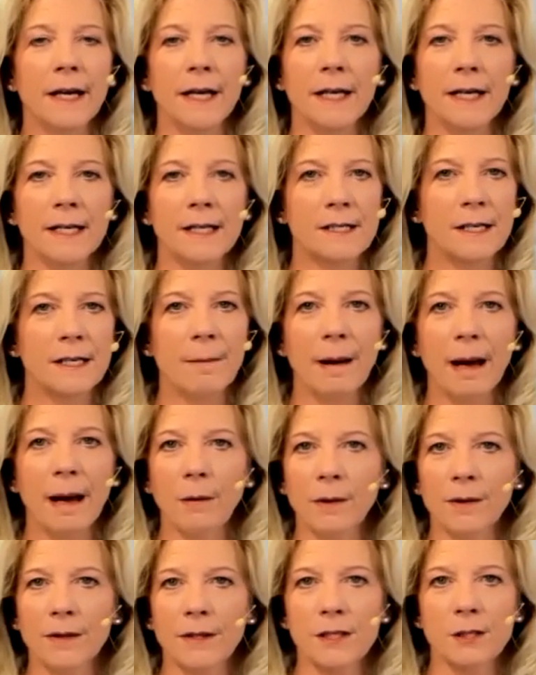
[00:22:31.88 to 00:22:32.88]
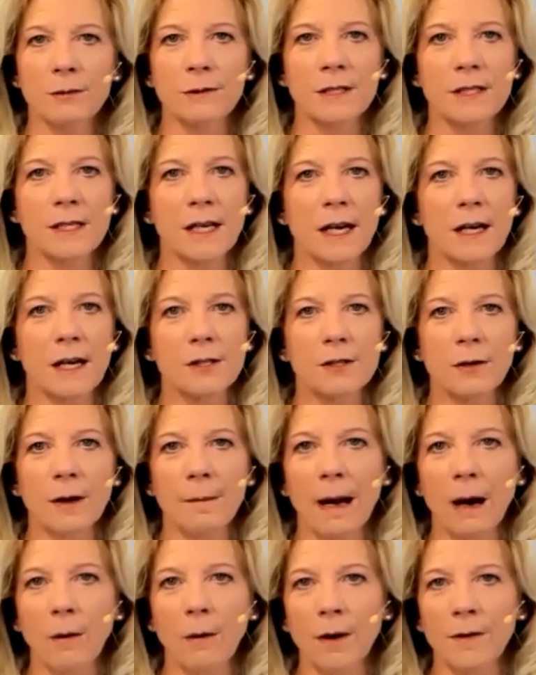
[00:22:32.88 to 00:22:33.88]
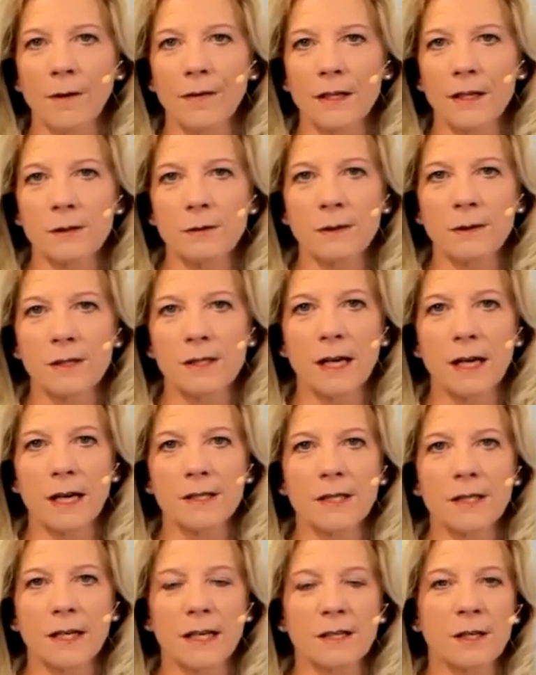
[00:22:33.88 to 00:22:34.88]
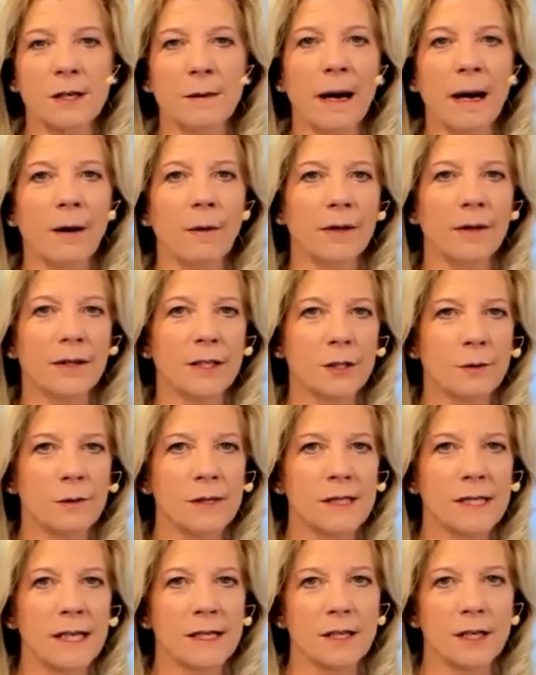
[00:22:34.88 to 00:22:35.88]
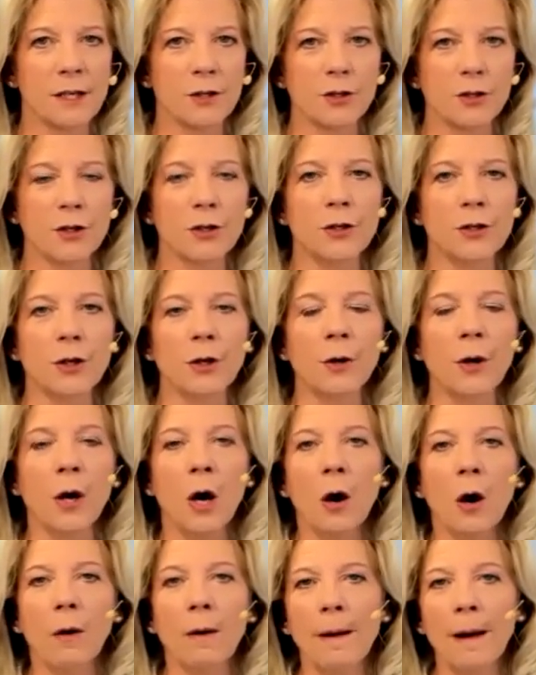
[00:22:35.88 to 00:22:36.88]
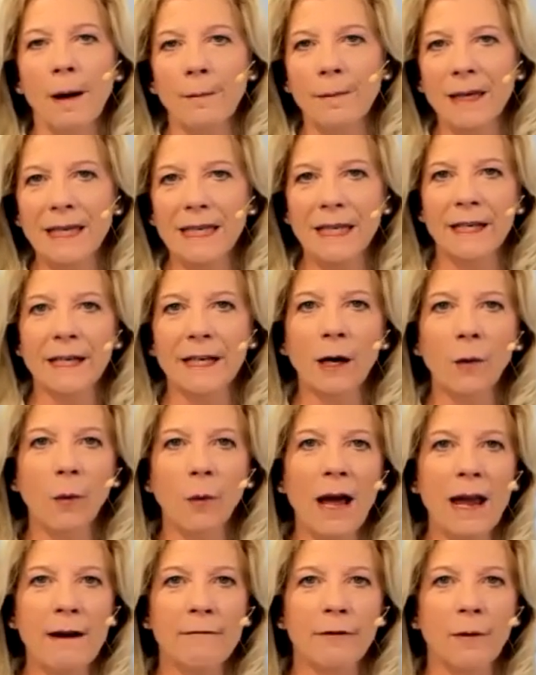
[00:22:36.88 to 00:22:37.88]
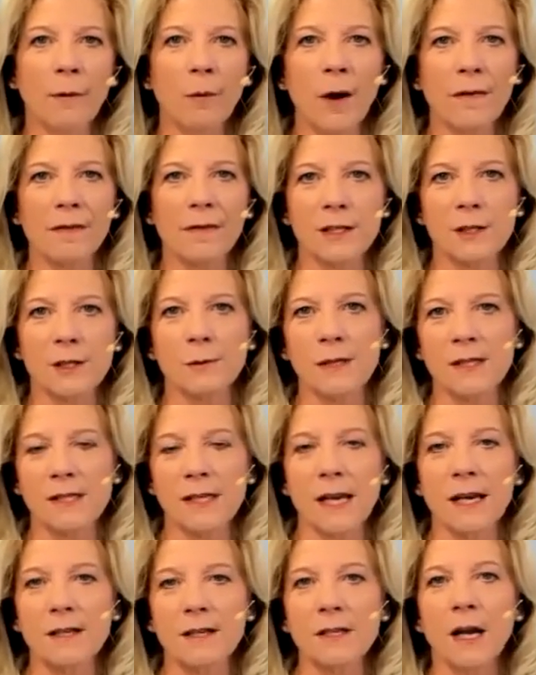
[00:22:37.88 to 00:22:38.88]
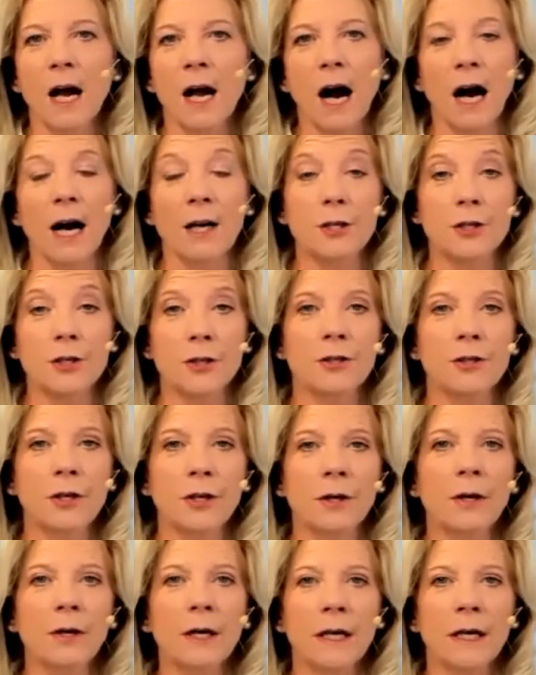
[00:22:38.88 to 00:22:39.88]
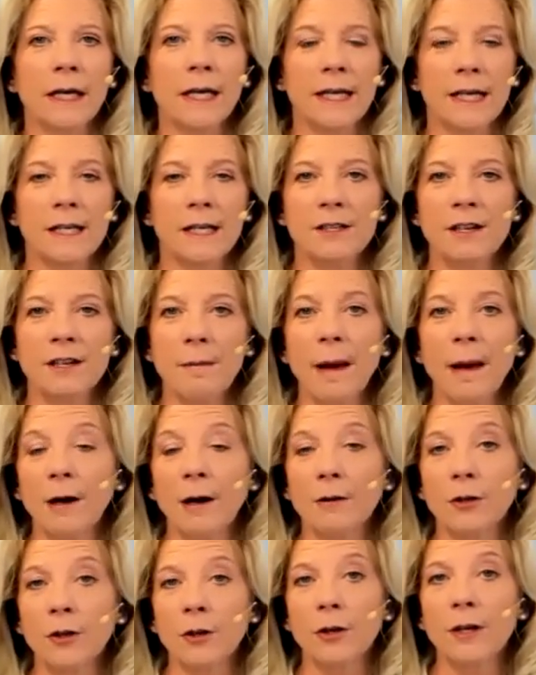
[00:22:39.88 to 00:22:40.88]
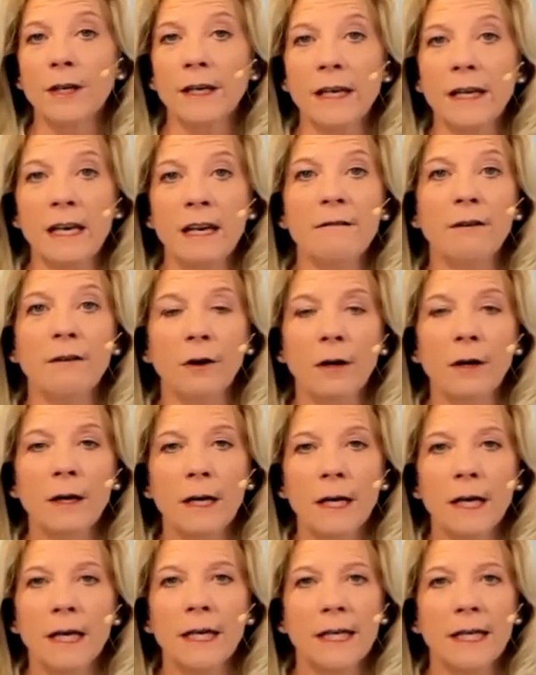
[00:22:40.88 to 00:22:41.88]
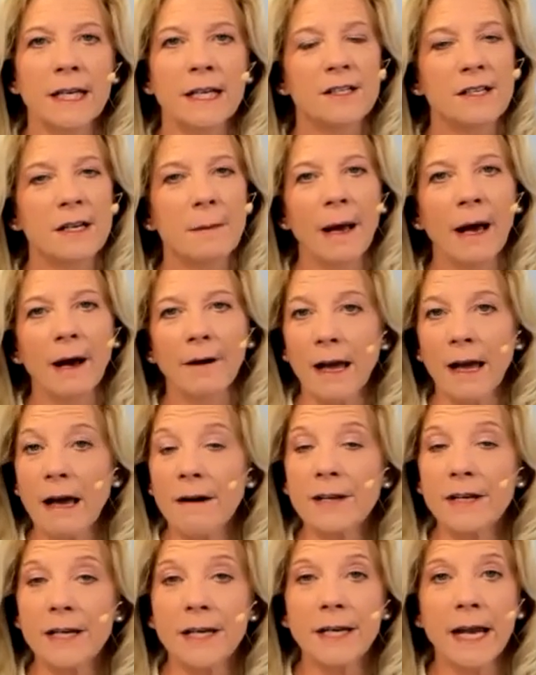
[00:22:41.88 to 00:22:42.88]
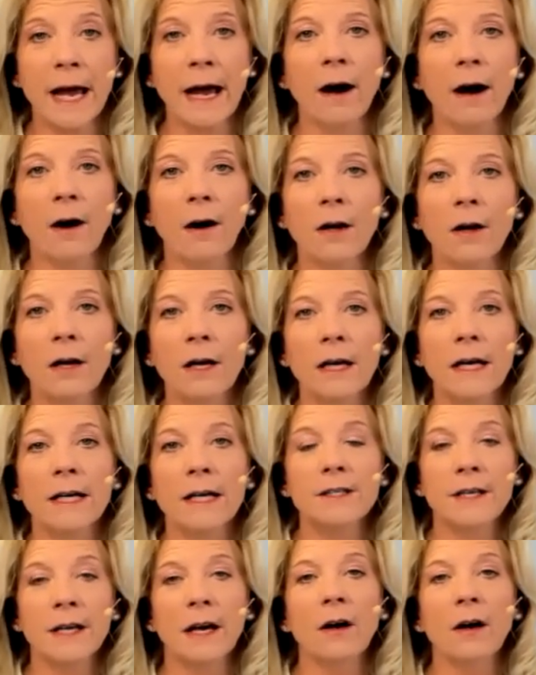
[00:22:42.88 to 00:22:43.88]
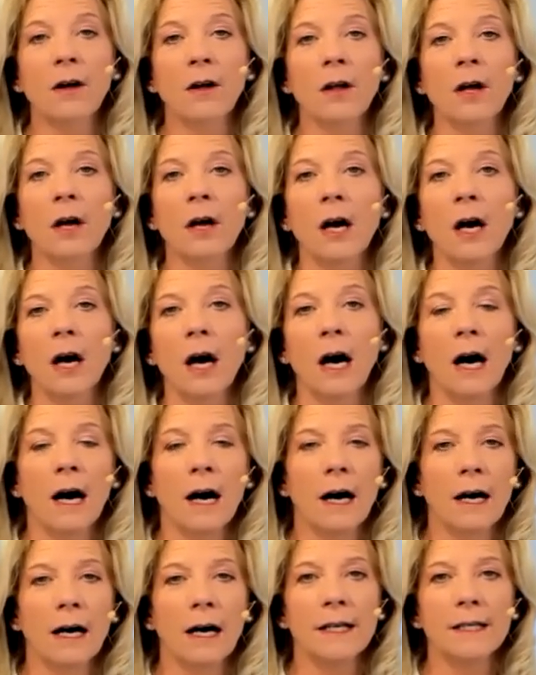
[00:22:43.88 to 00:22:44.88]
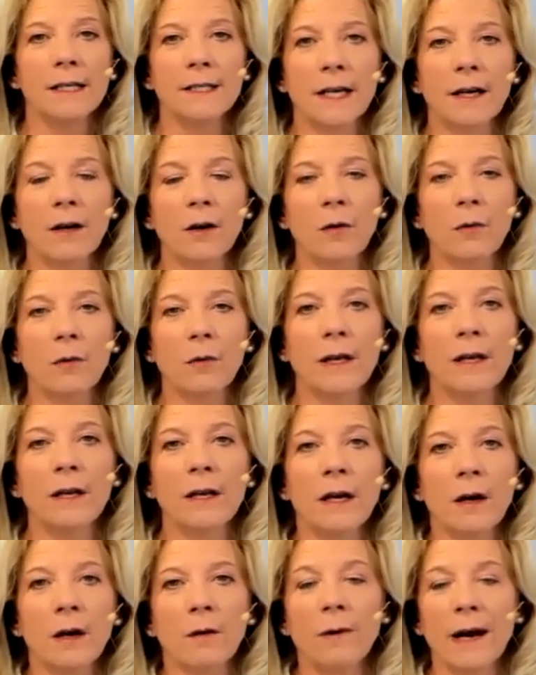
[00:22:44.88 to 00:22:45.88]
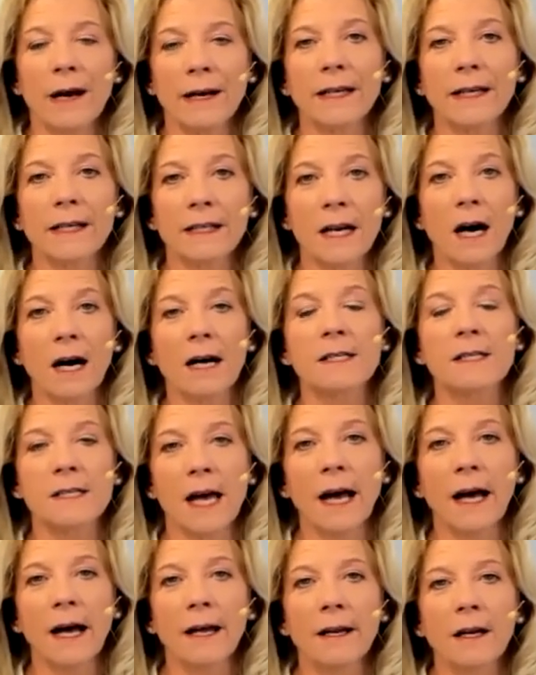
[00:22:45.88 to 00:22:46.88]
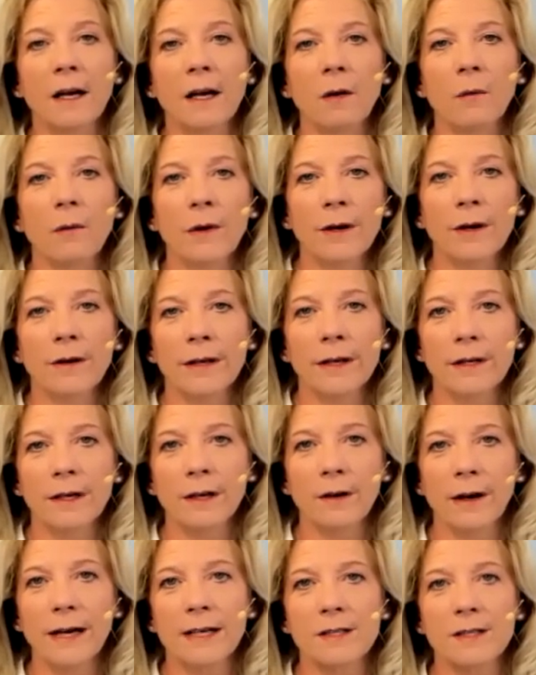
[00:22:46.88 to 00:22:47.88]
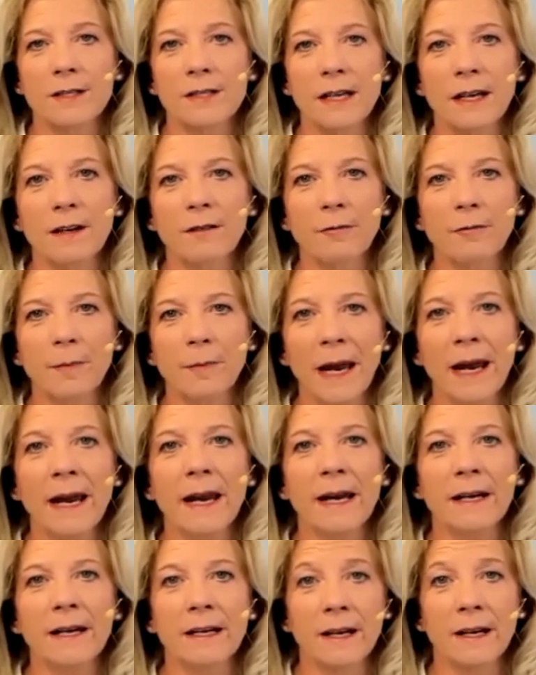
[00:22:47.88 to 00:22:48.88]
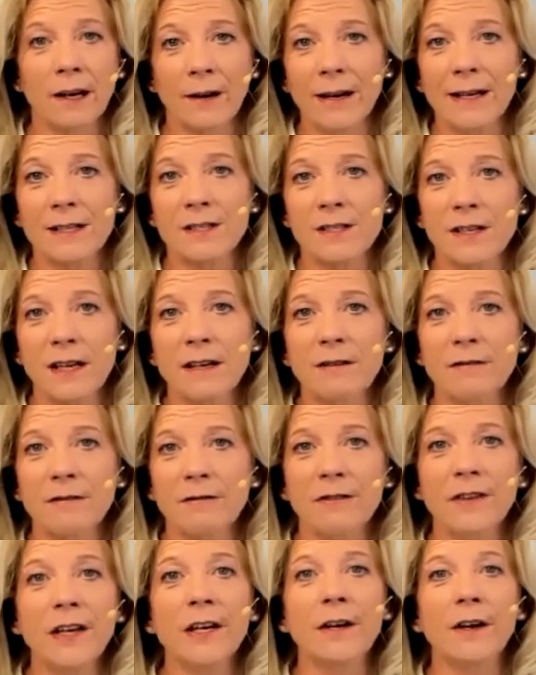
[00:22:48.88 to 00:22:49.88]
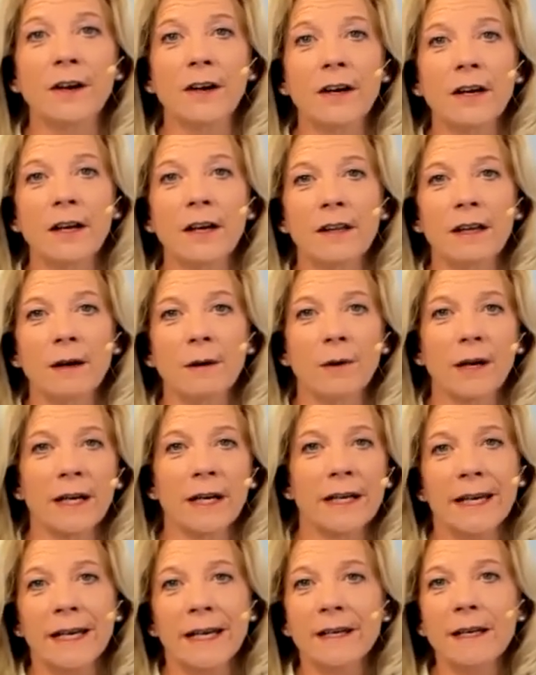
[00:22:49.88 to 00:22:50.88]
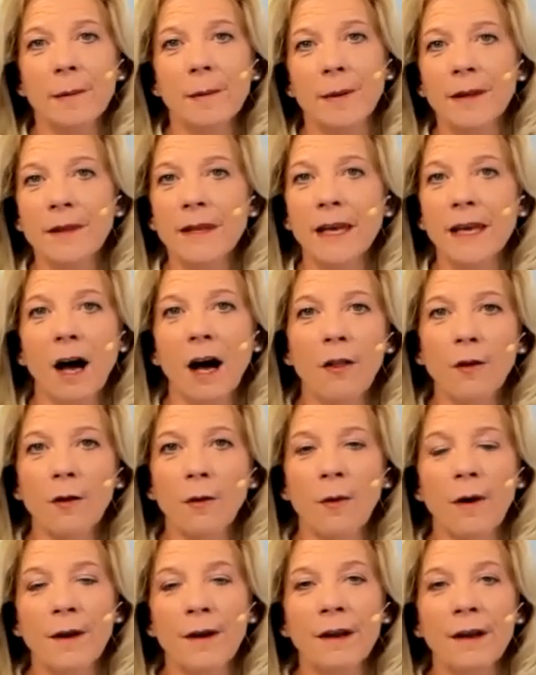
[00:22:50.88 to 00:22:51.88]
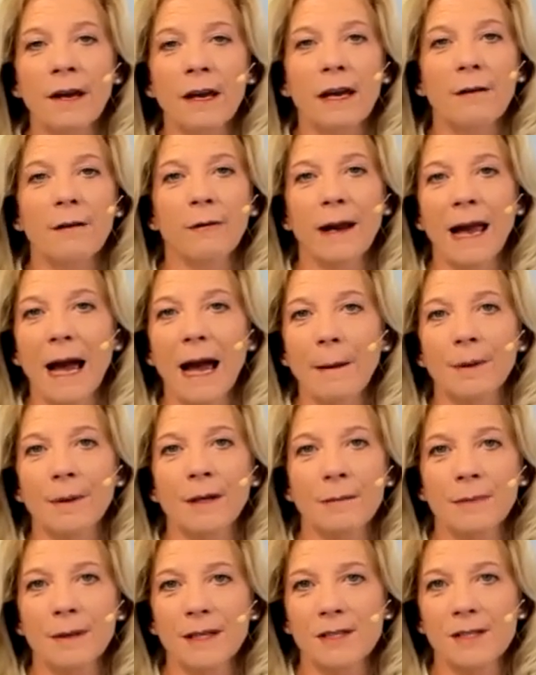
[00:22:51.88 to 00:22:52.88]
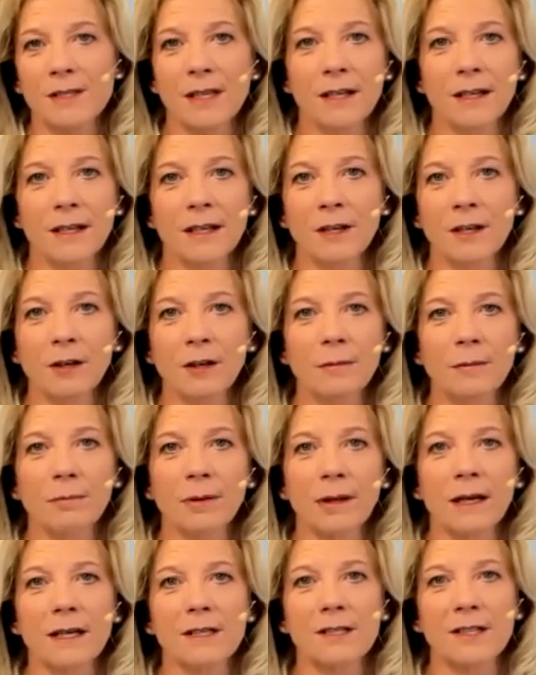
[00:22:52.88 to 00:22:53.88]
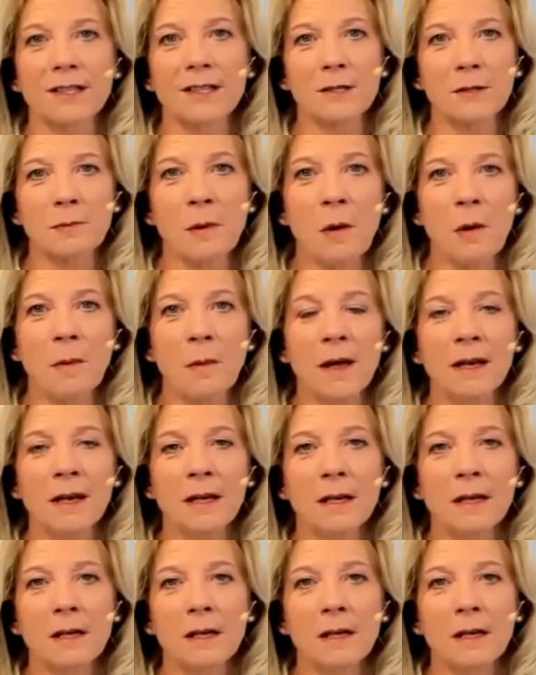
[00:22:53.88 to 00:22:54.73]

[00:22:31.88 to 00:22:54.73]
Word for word: it isn't about what this one says or about what this one says. It isn't about what this one says I should do or about me getting away from what this one says I should do. It isn't about good and evil. It isn't about heaven and hell until uh, until we recognize that, we're in a great state of pain and a great state of fear that we're going to end up in the other one if we happen to be seated in a good place in this moment.